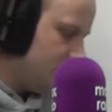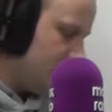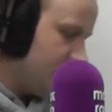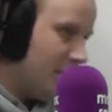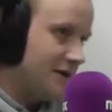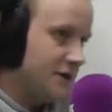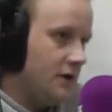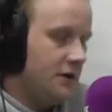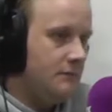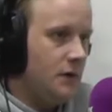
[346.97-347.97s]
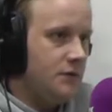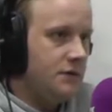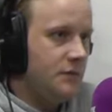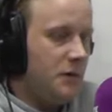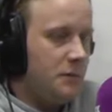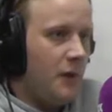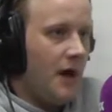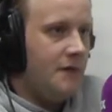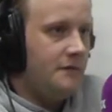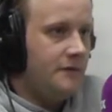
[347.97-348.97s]
of Manx hockey. Most of them have been
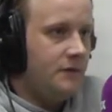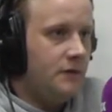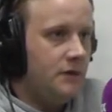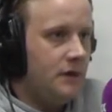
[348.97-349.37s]
playing for